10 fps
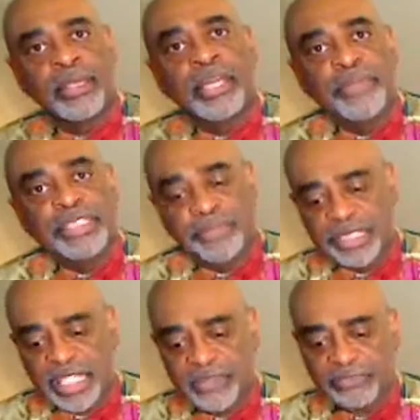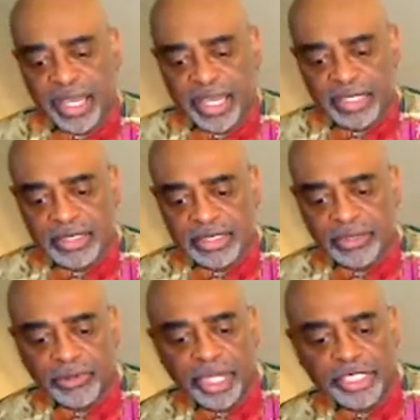The misperceiving mind
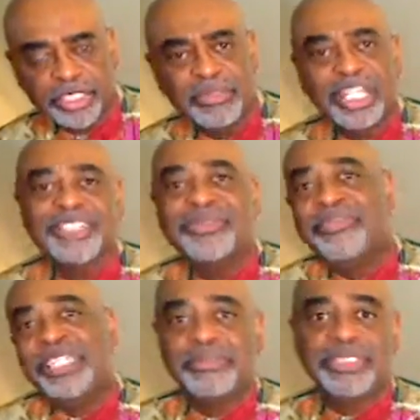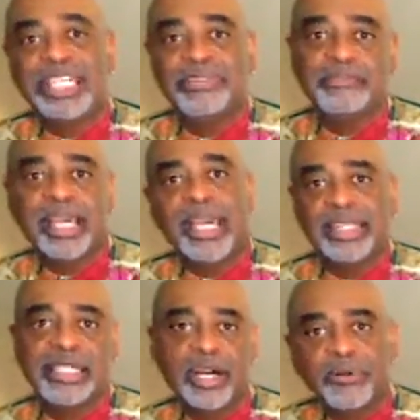doesn't question, because the misperceiving
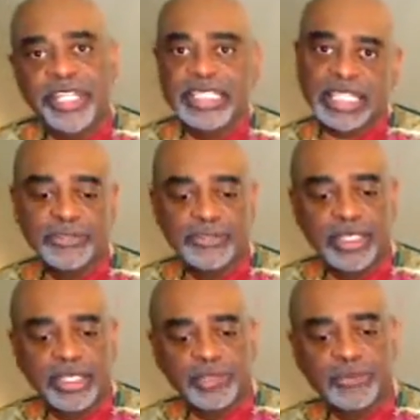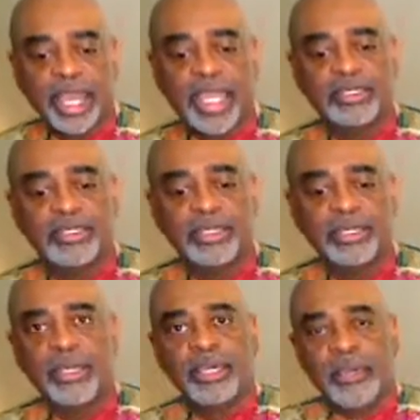mind is always certain that it's right.
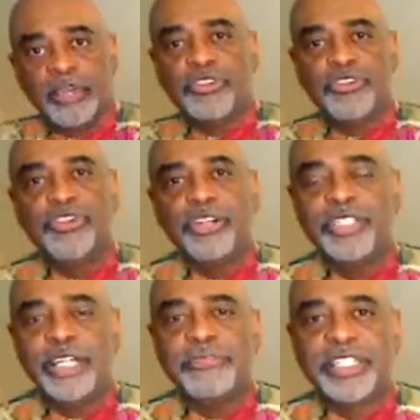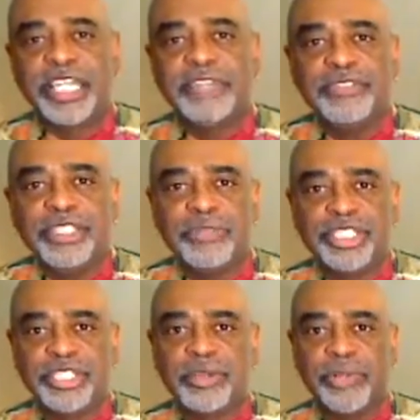Do you know that forgiveness,
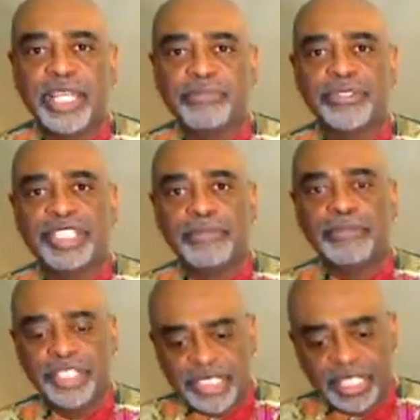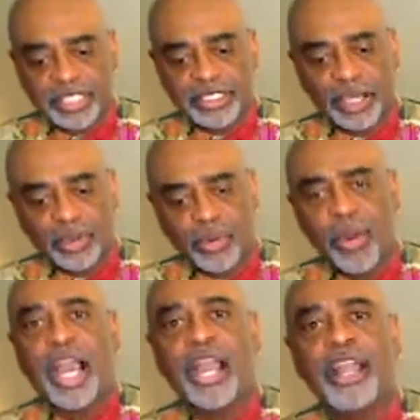which is correct perception, is
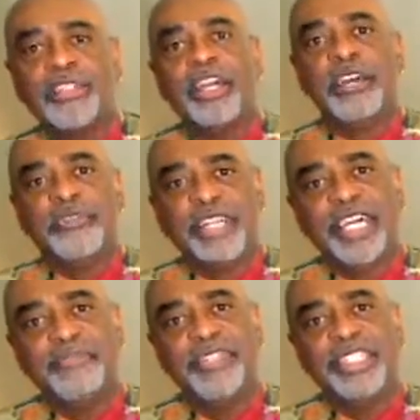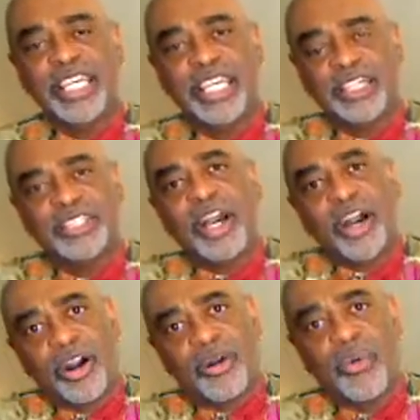acquired? Forgiveness is
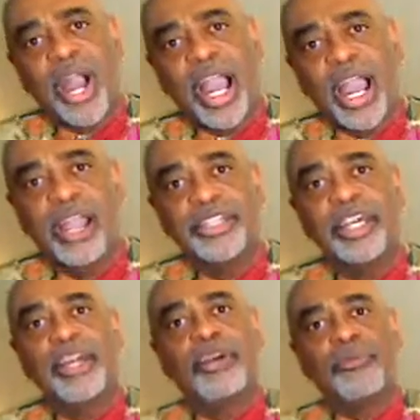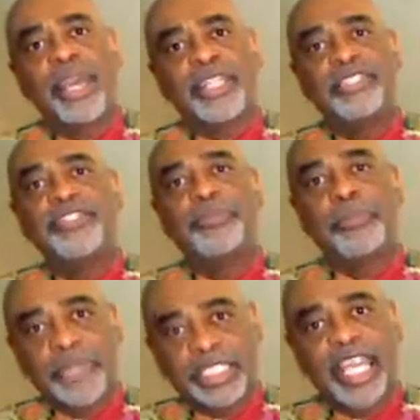acquired. Correct
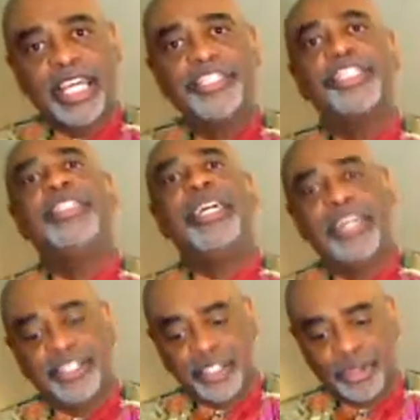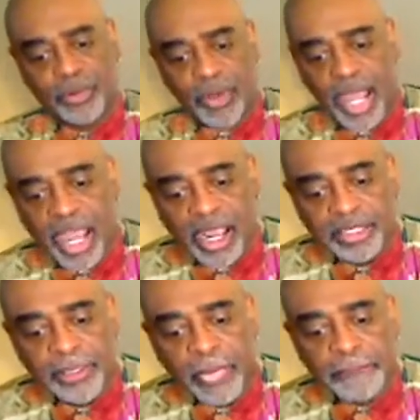interpretation is
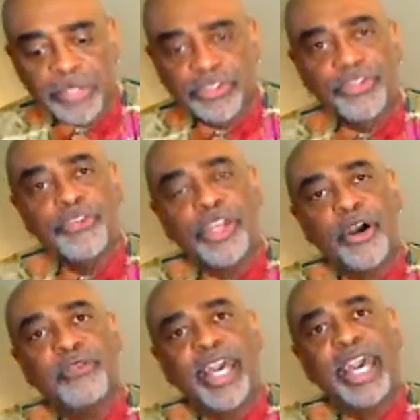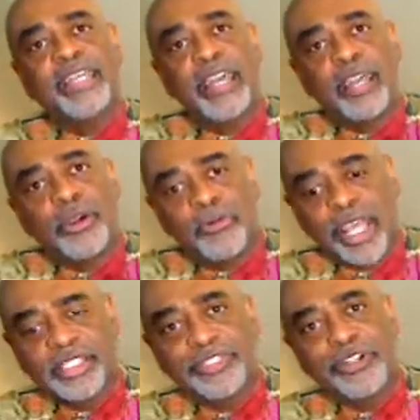acquired. Do you know that
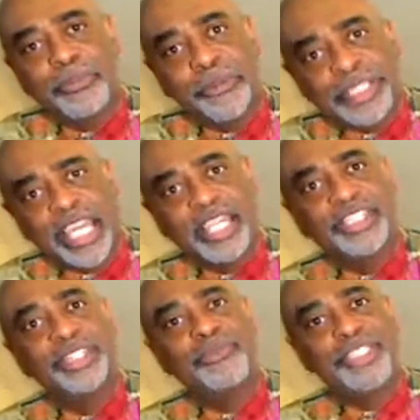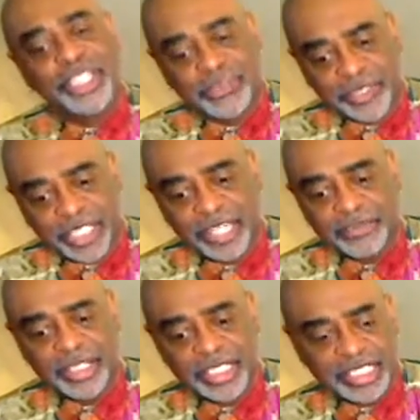correct interpretation, which is
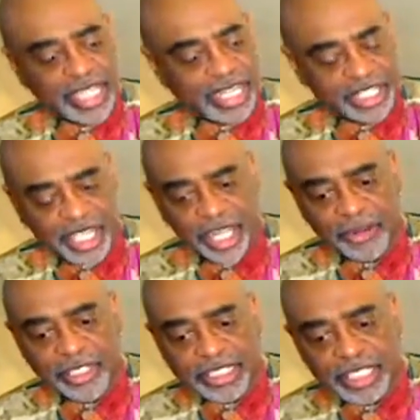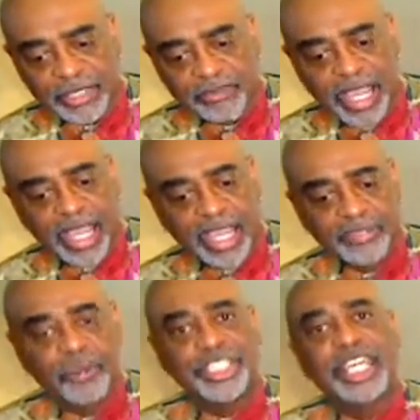forgiveness, is not inherent in the
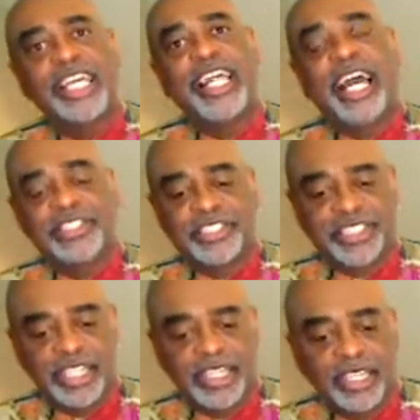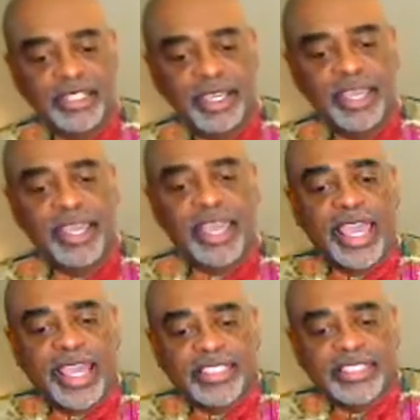mind which cannot sin?
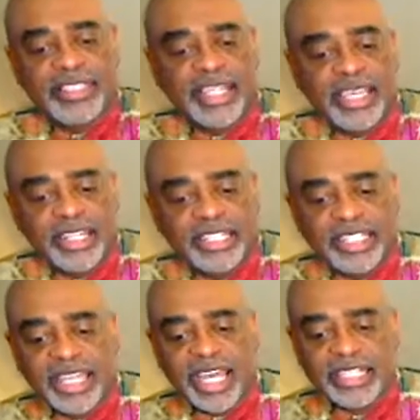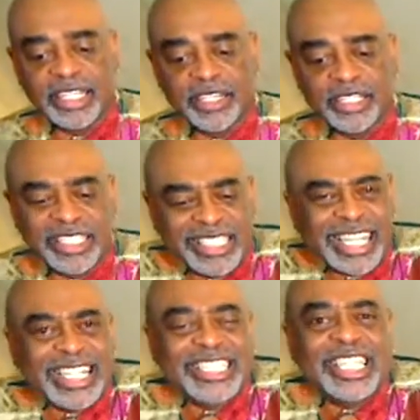As sin isn't an idea,
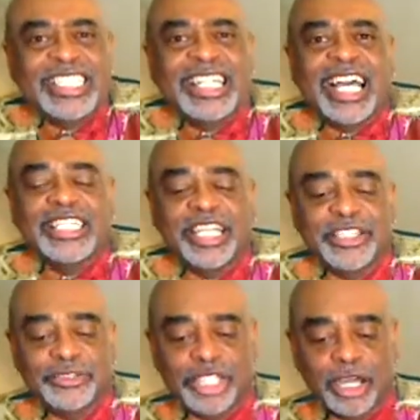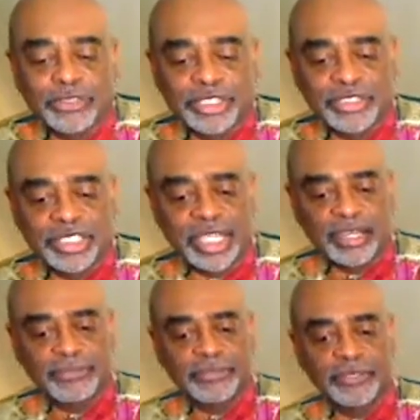sin is just an idea you taught
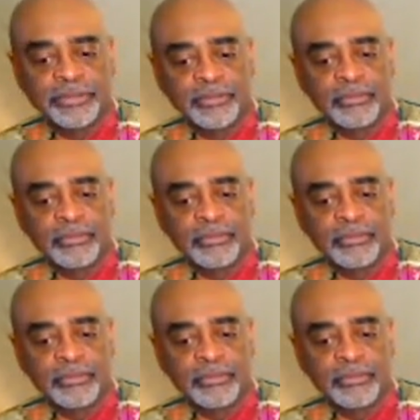yourself.